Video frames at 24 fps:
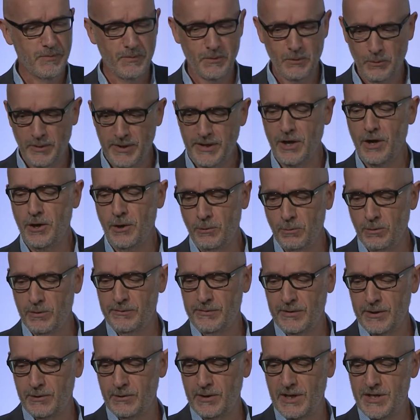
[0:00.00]
We know what
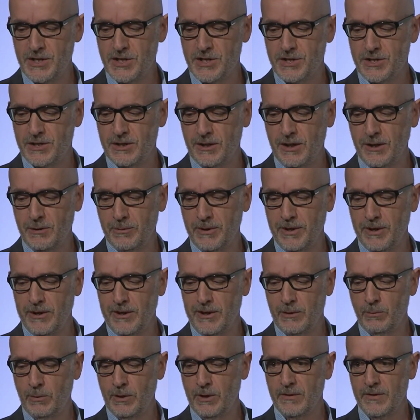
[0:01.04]
federations are like. We know how
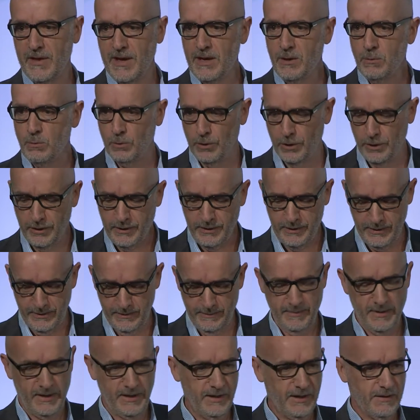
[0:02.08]
well they work.
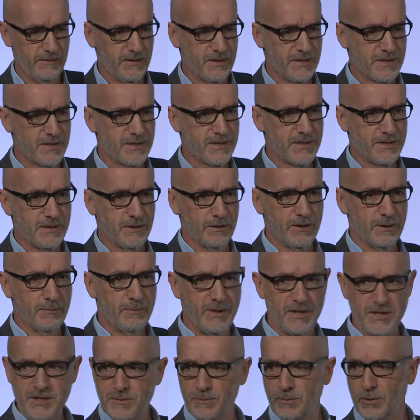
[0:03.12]
And yet this is still the
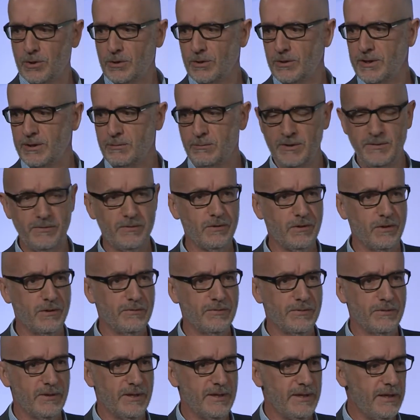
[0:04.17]
best model that we've got
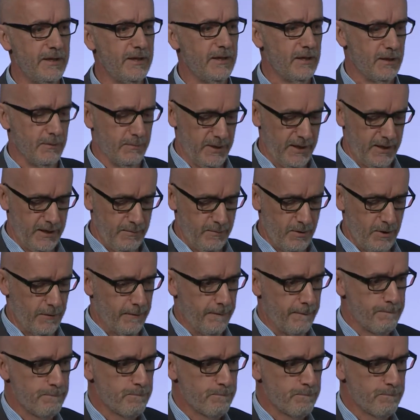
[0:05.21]
for identity. I mean, come on.